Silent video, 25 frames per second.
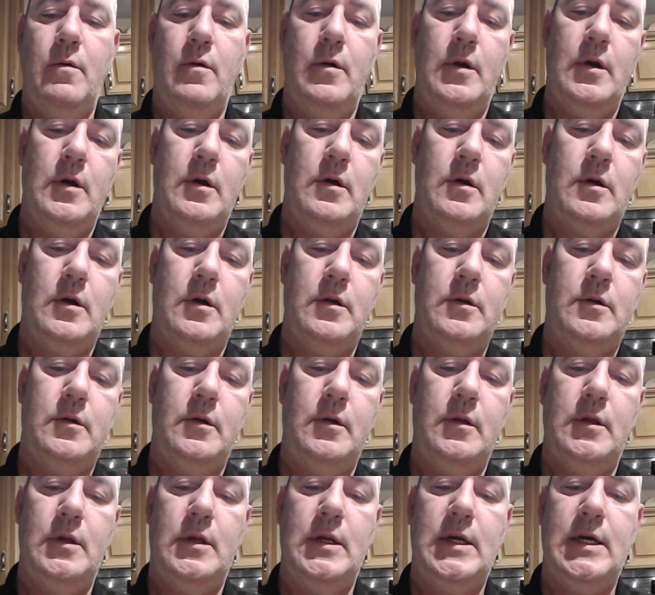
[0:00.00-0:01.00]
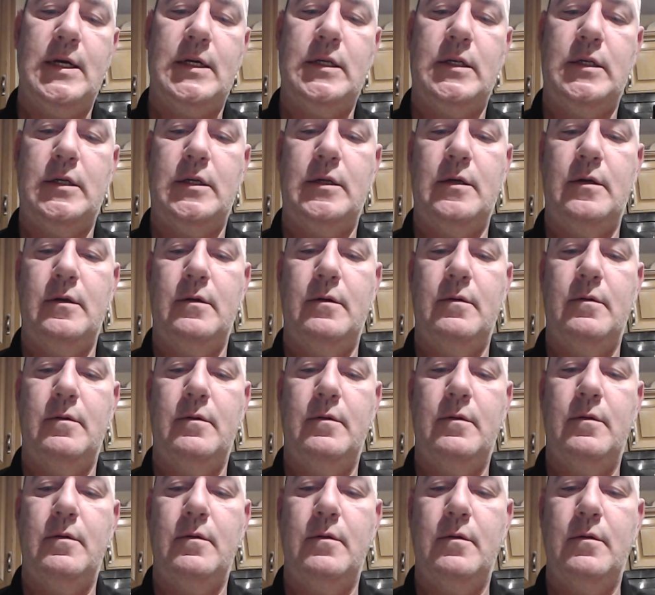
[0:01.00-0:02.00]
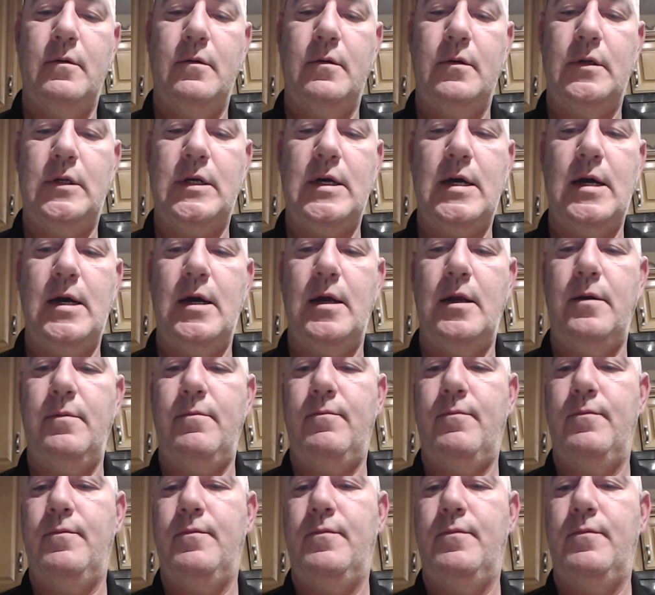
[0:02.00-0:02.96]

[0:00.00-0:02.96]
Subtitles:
We'll go to the next side.